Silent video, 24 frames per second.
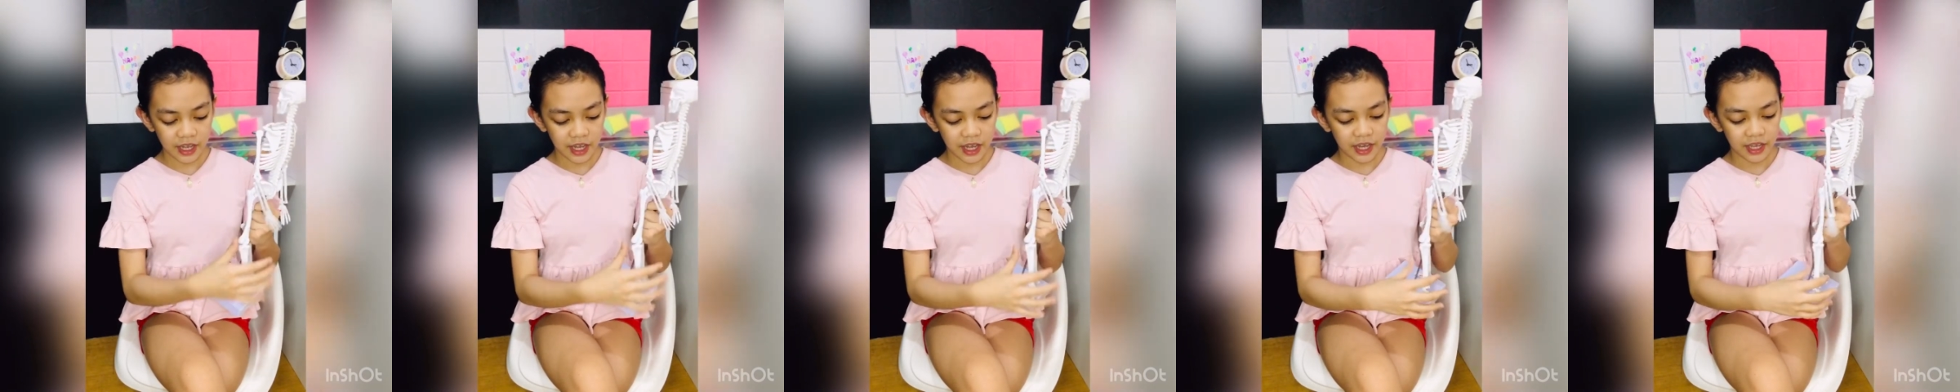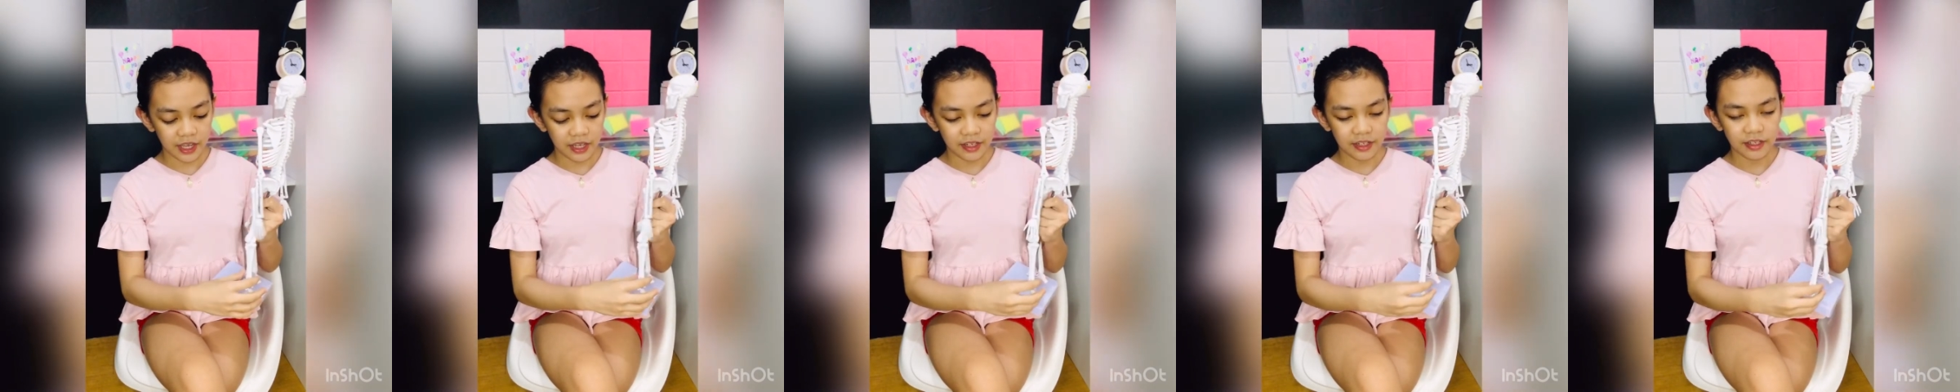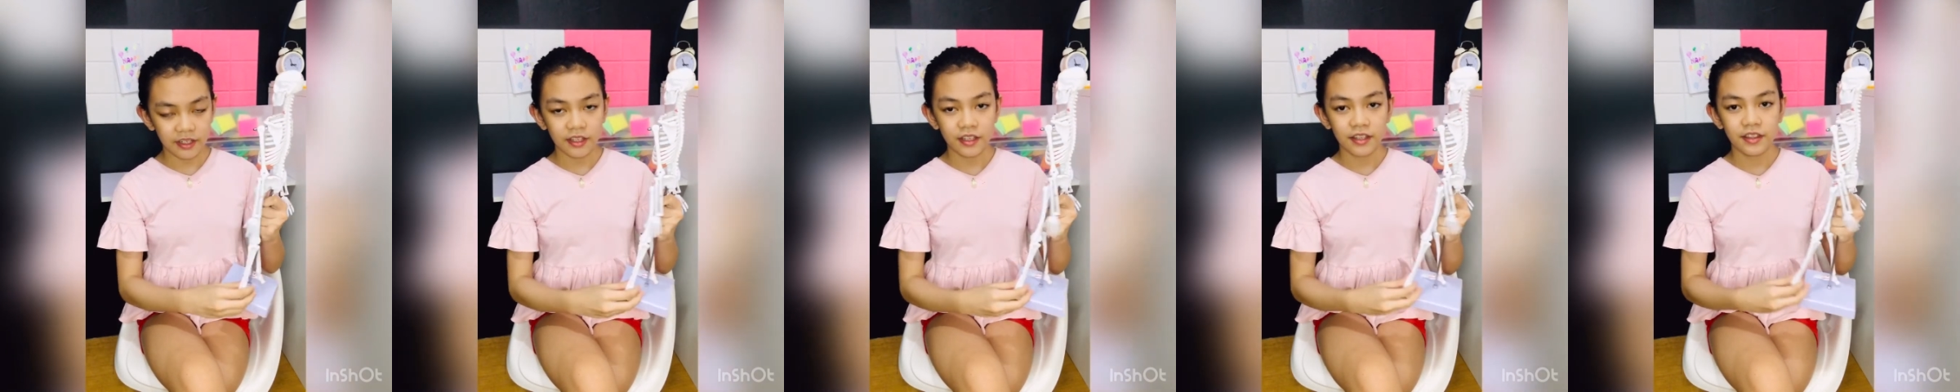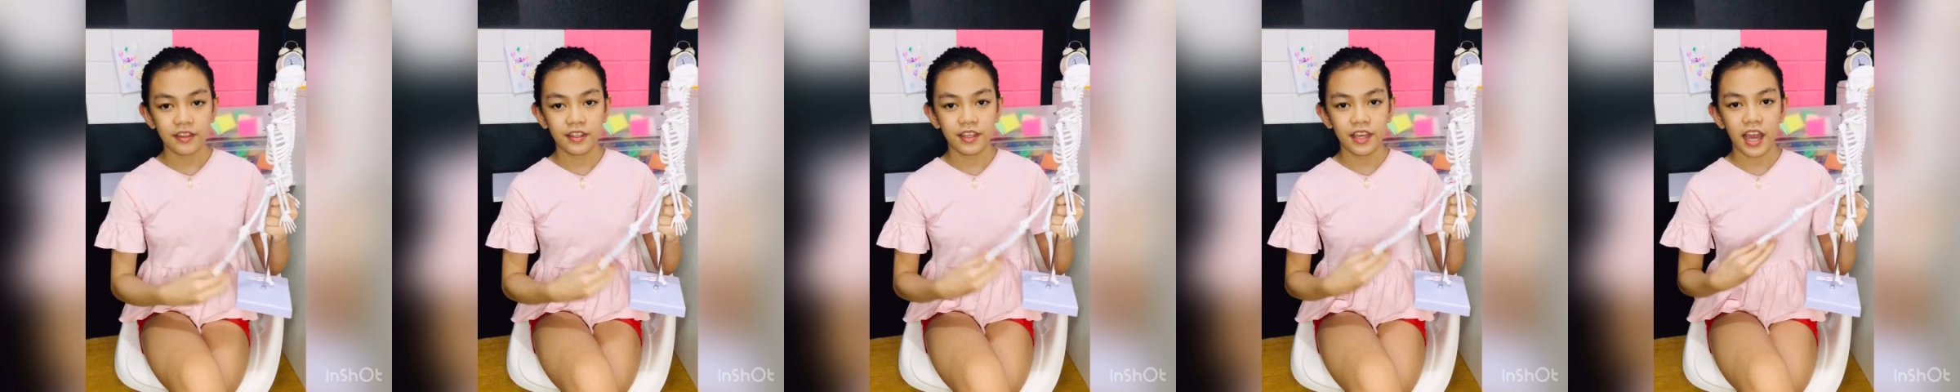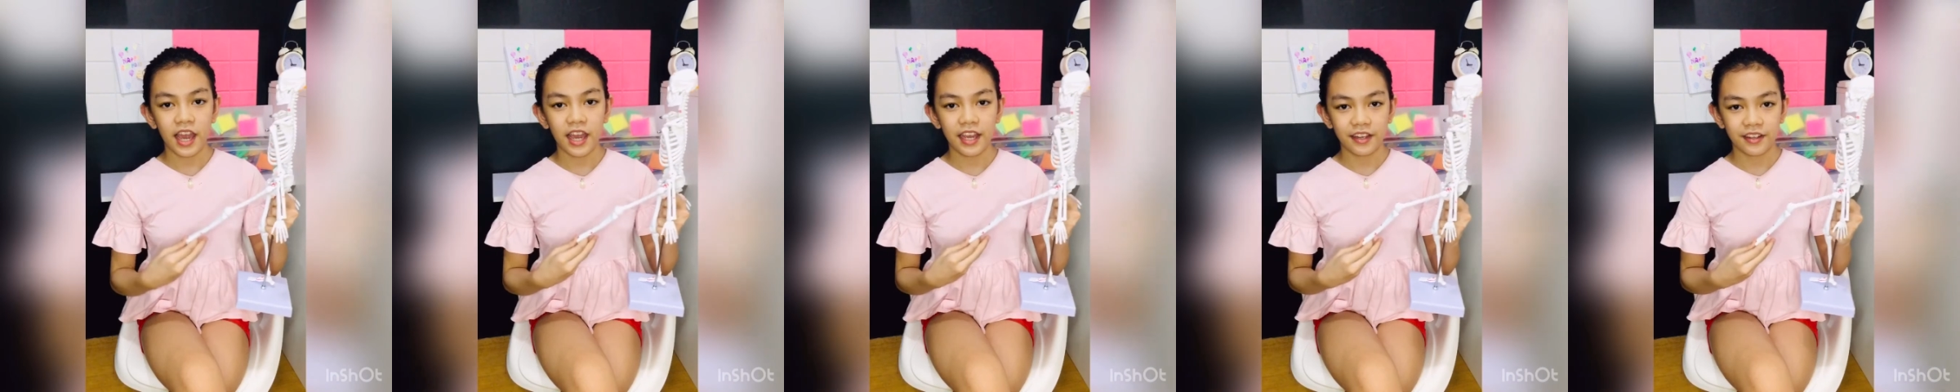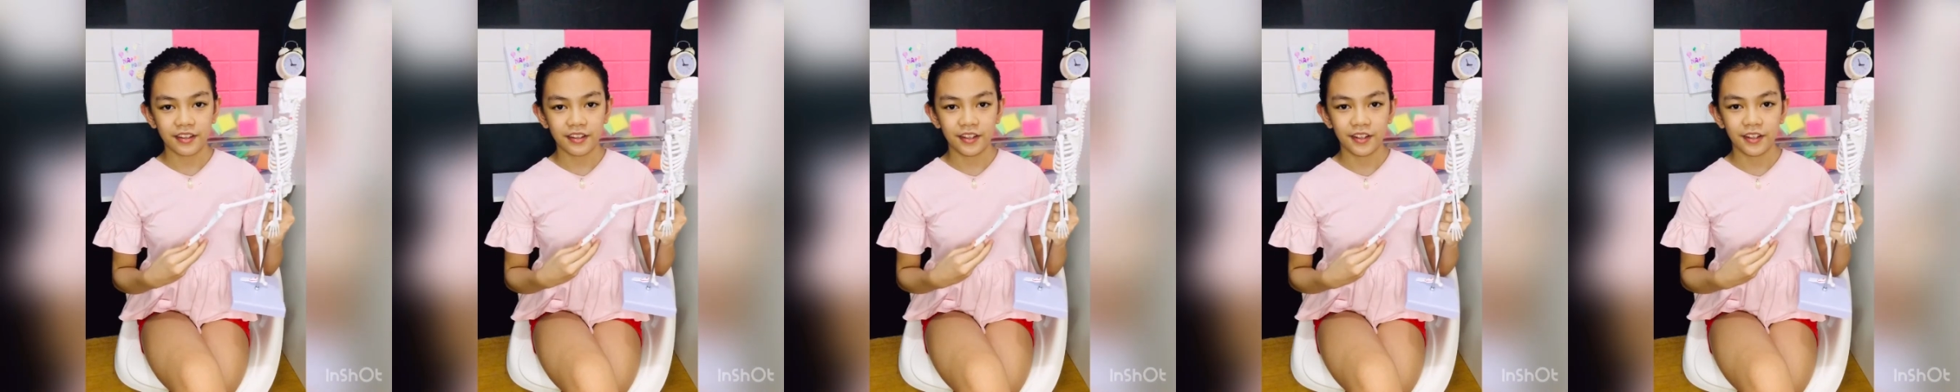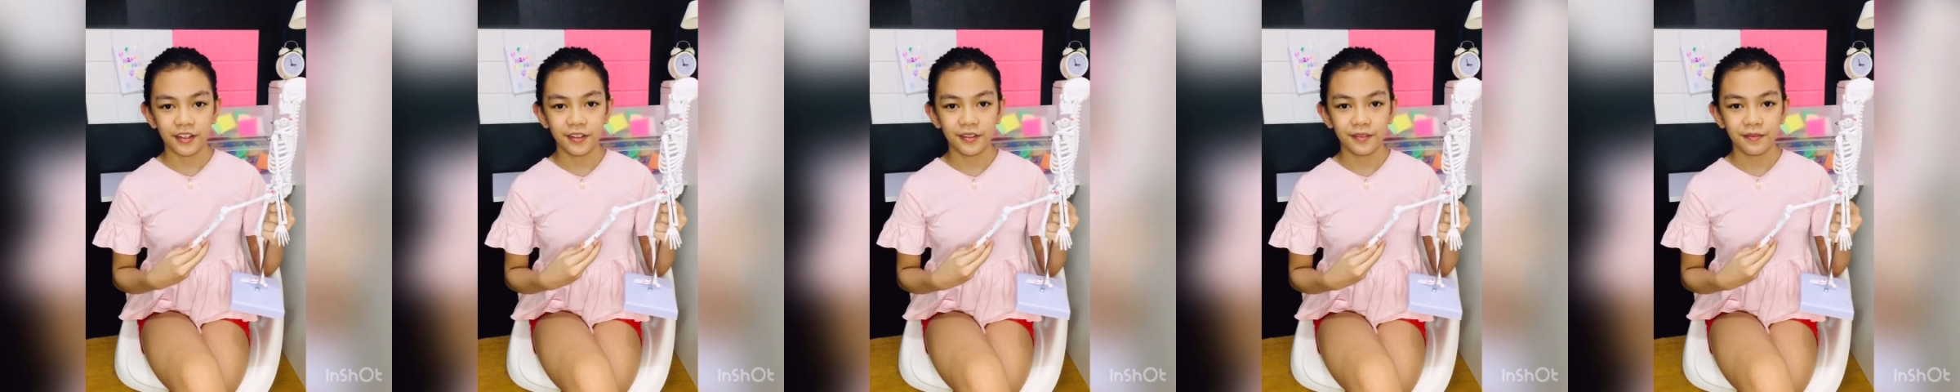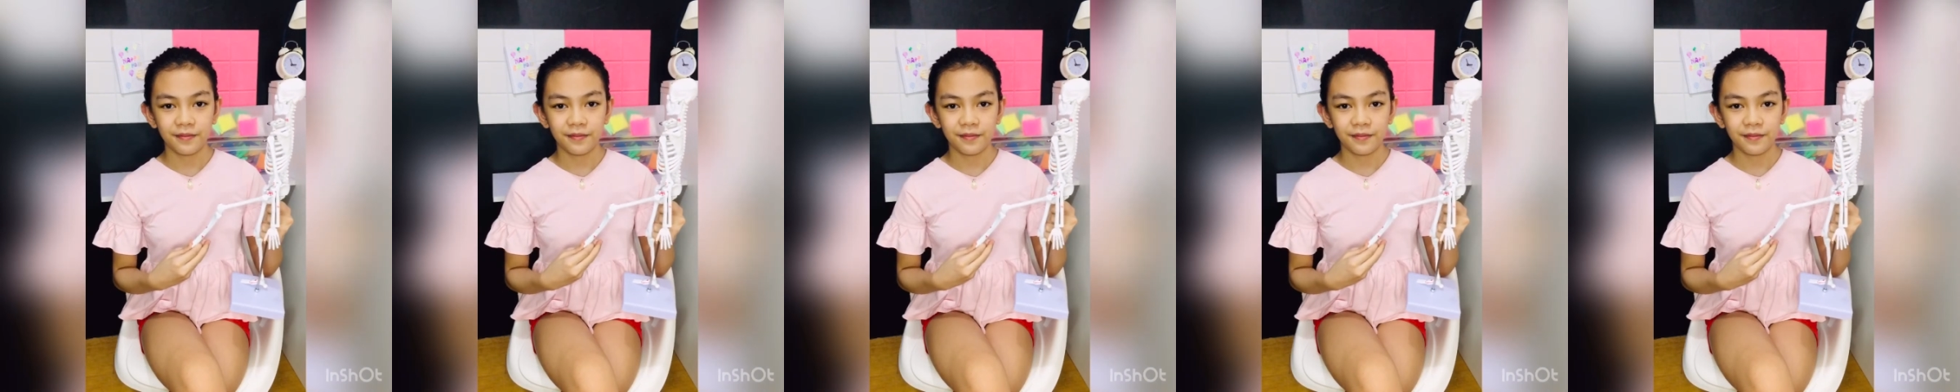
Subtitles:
and the ankle.